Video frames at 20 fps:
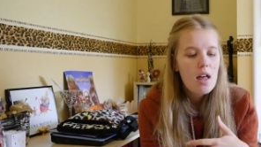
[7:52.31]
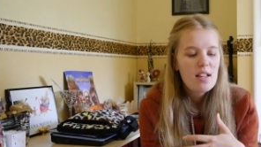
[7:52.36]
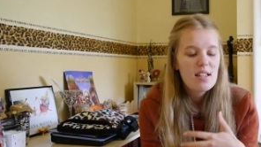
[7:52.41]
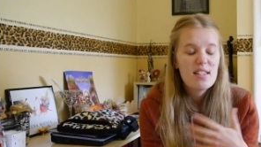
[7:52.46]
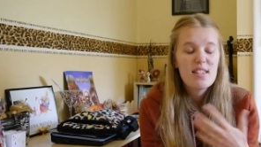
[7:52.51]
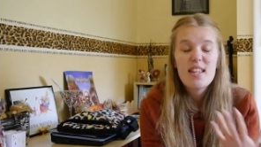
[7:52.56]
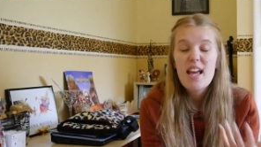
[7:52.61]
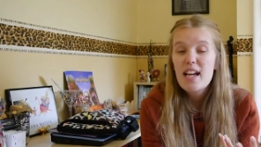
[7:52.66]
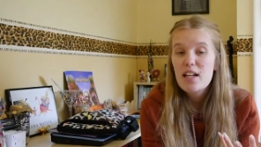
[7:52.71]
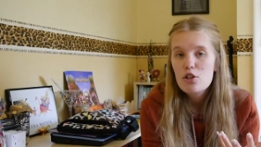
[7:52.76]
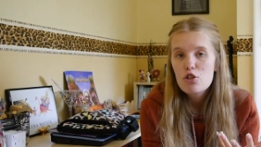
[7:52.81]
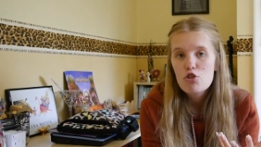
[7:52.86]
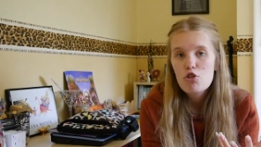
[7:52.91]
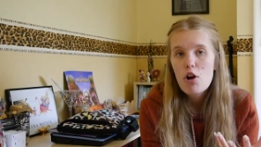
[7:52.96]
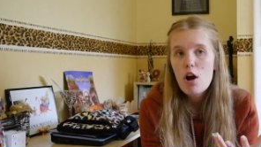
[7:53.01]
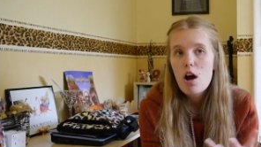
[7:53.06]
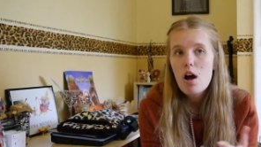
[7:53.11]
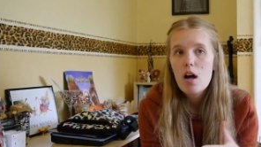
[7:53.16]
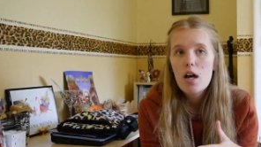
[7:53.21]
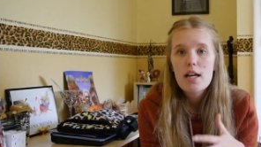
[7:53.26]
sex
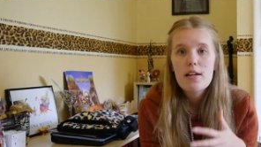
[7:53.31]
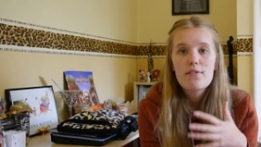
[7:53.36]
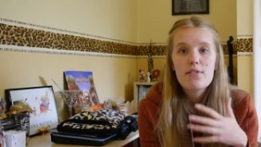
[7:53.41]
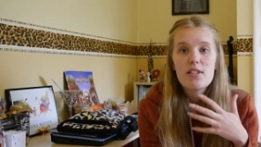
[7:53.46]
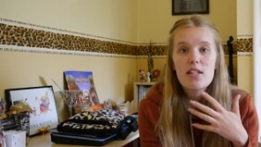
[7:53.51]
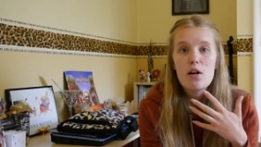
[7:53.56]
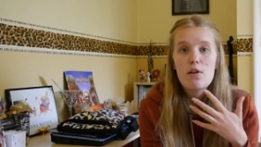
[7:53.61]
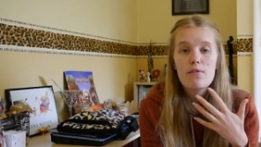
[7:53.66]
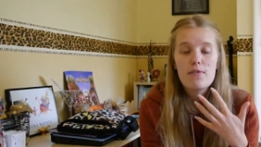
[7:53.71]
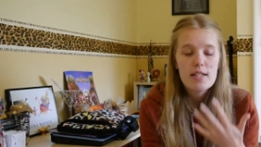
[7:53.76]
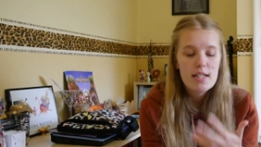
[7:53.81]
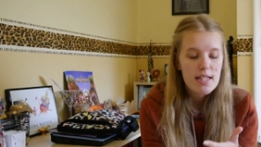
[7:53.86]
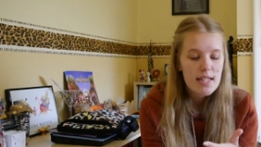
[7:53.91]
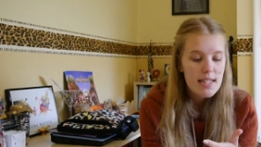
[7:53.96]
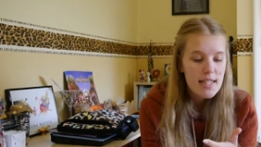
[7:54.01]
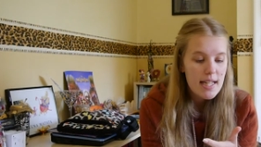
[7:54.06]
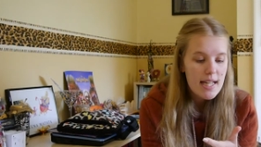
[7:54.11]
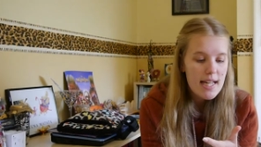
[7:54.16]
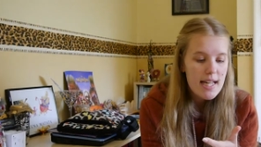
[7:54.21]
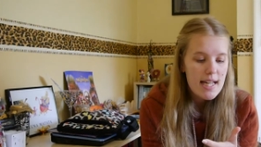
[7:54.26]
drive,
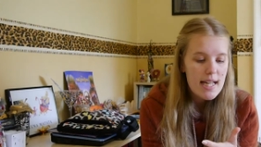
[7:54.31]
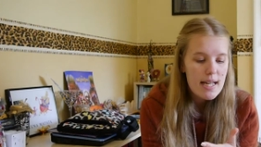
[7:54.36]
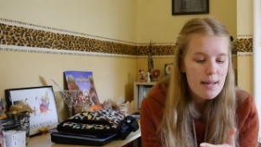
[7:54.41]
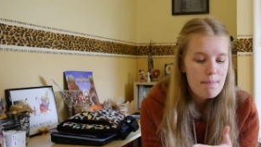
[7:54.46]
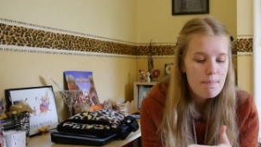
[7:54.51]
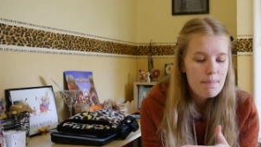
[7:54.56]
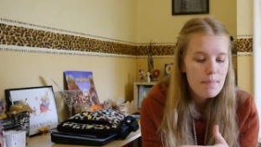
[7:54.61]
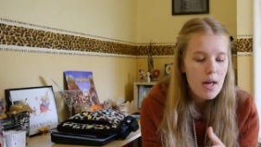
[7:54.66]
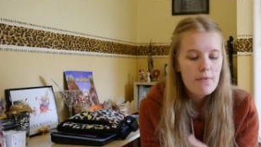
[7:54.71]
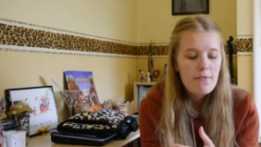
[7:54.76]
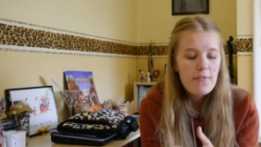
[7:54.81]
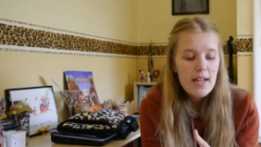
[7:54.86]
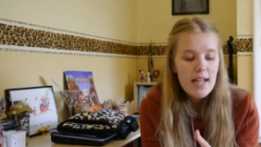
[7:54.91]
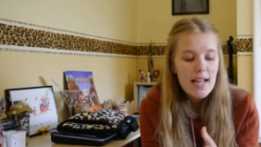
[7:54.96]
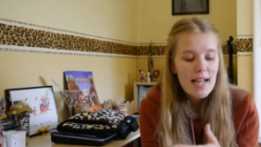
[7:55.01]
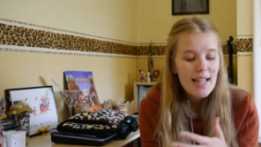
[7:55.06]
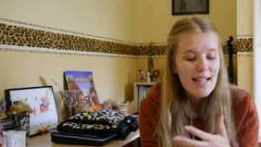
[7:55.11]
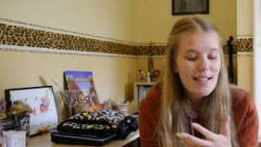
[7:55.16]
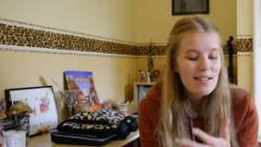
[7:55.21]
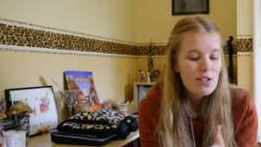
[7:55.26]
self-esteem,
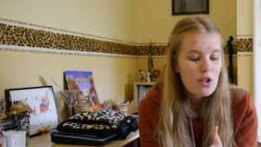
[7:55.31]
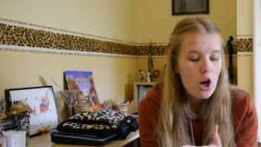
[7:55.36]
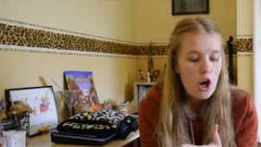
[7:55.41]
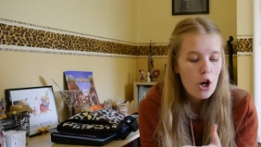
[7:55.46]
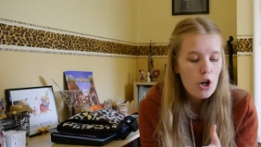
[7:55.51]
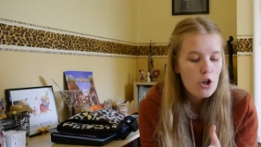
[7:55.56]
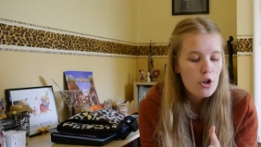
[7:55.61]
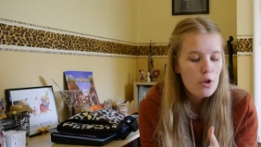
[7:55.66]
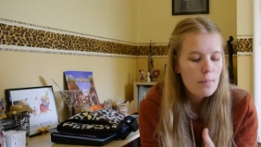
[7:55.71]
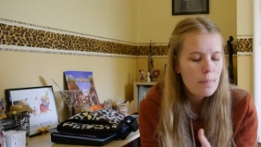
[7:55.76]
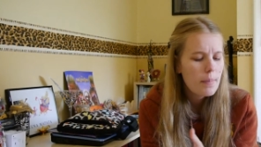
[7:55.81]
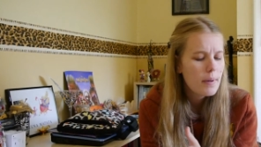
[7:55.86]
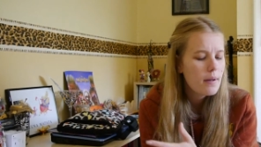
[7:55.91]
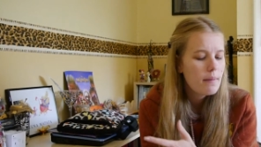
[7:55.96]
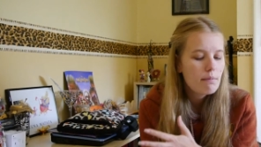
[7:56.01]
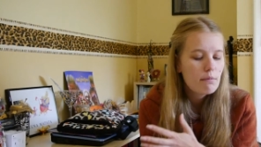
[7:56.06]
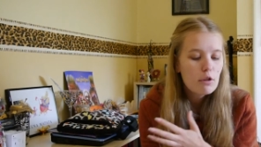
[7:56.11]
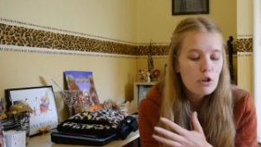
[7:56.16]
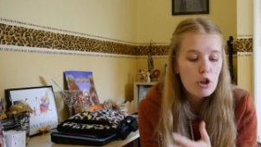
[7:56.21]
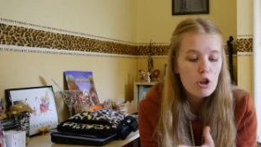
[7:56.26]
feelings, hope,
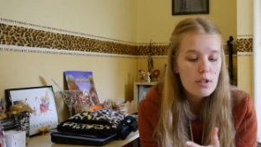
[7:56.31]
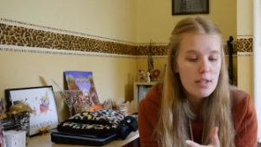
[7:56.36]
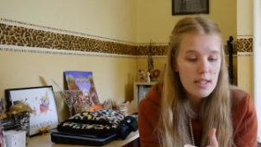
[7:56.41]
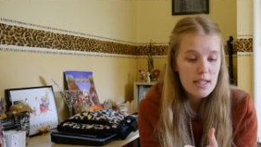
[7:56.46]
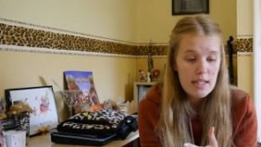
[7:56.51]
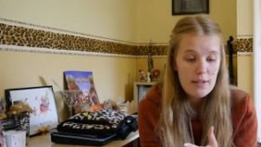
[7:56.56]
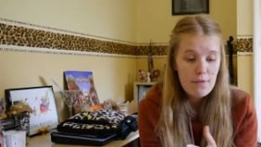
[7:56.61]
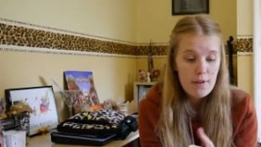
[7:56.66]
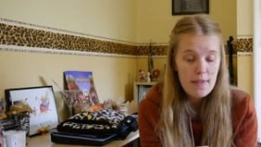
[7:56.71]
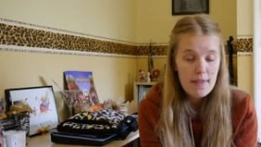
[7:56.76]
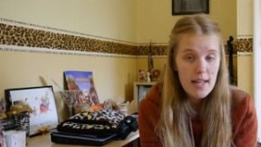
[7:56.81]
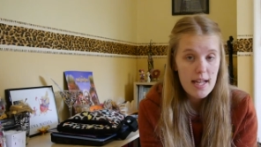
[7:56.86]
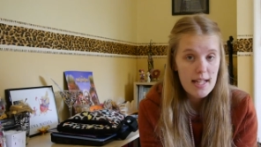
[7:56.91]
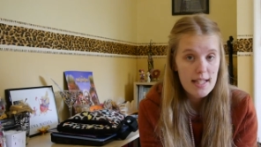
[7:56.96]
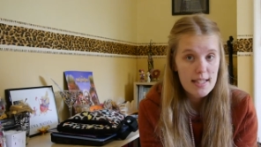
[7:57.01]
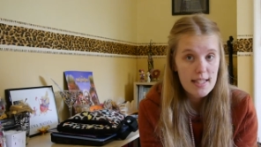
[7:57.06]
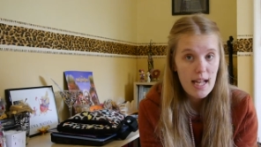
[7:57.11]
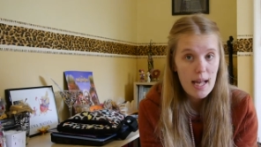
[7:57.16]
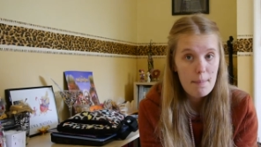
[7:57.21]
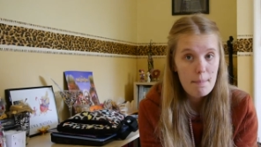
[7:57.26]
lots of different
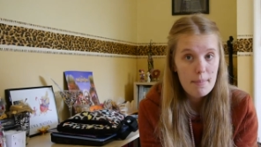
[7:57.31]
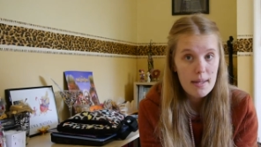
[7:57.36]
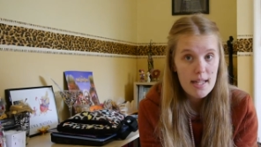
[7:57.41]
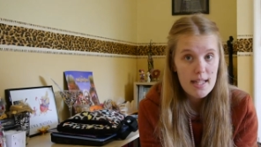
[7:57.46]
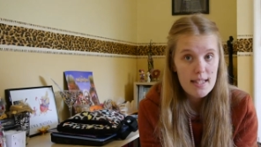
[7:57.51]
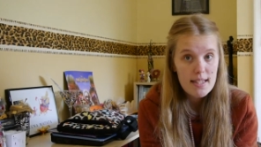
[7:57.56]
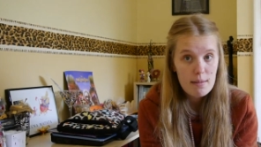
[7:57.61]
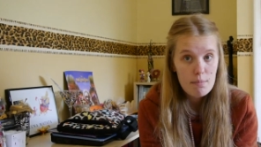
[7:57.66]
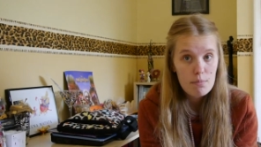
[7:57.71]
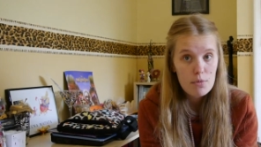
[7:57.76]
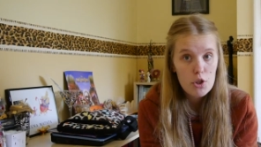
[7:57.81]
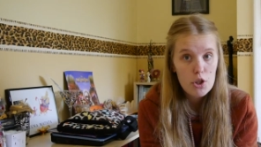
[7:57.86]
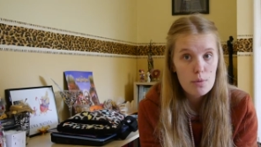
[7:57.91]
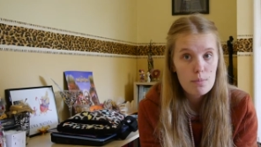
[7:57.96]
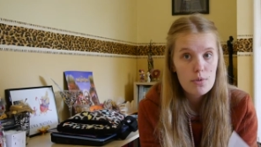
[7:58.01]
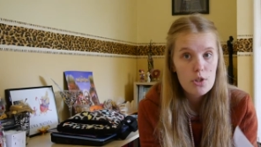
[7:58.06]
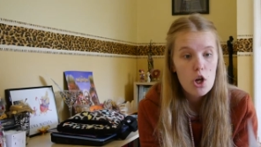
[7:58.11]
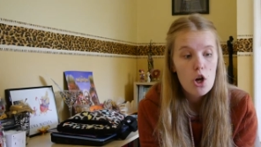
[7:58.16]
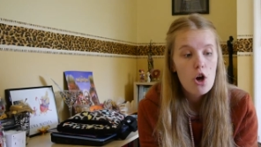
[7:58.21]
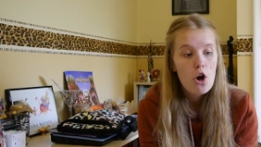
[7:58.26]
things can be
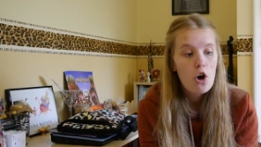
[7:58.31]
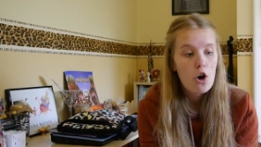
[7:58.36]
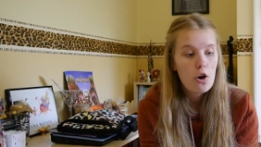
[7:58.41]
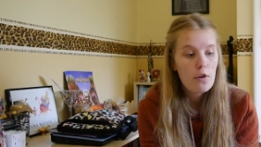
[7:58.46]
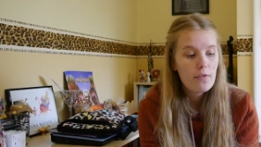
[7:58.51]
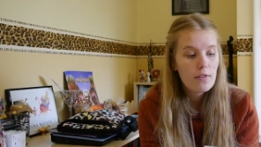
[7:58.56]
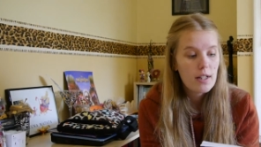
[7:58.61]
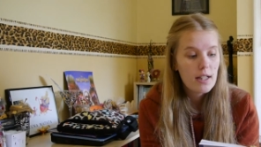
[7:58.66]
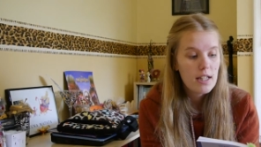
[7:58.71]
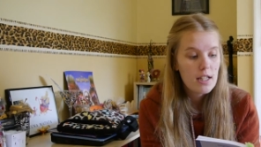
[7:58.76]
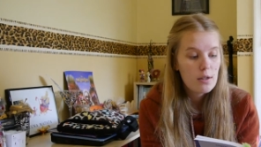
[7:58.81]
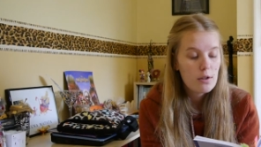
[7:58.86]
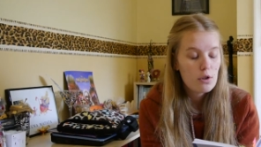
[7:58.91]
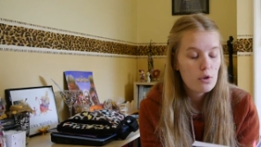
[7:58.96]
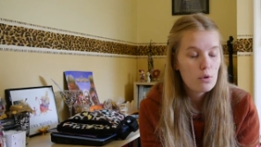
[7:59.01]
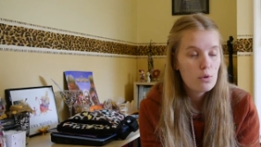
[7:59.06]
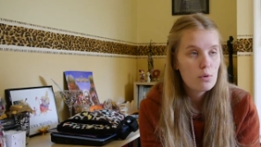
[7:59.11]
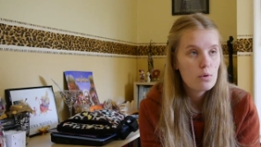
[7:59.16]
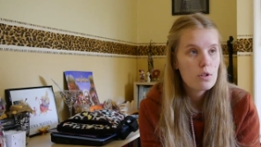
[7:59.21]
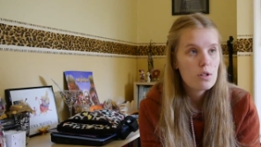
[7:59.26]
symptoms of
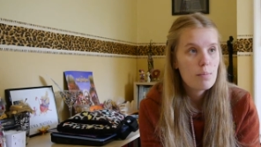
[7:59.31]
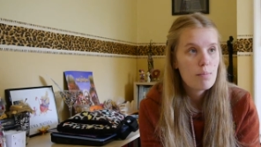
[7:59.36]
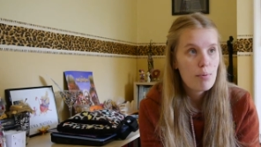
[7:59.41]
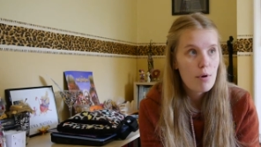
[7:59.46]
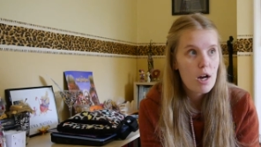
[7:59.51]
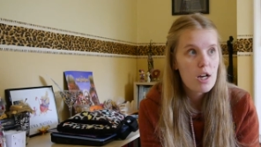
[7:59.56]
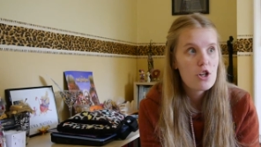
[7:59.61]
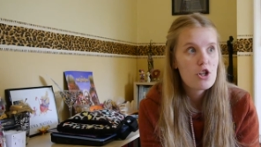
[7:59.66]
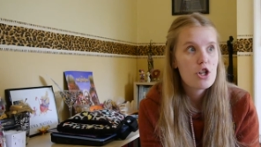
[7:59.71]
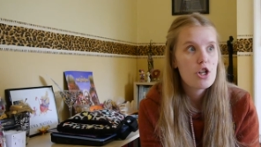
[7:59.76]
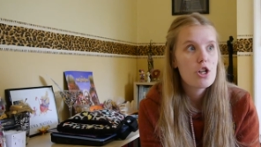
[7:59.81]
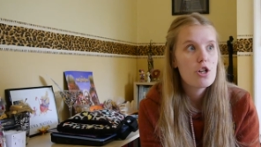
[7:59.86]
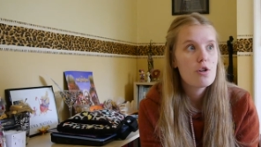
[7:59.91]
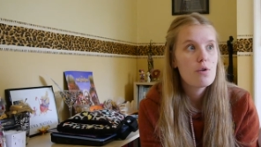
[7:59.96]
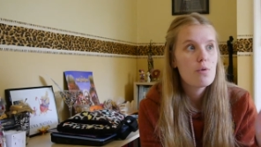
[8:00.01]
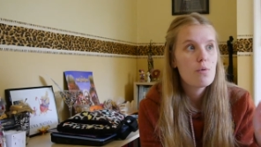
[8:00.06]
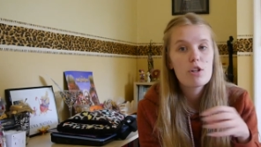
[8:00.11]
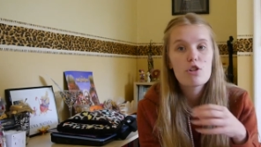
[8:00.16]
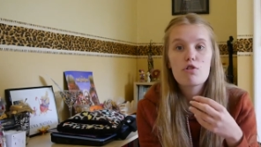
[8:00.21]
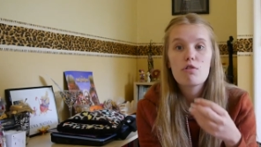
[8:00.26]
clinical
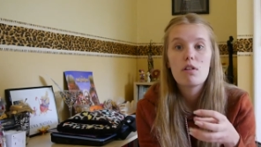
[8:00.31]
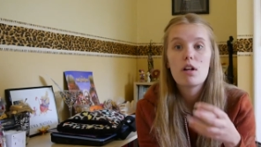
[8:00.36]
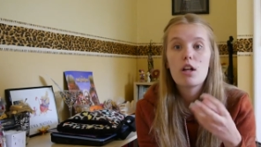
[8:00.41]
depression, which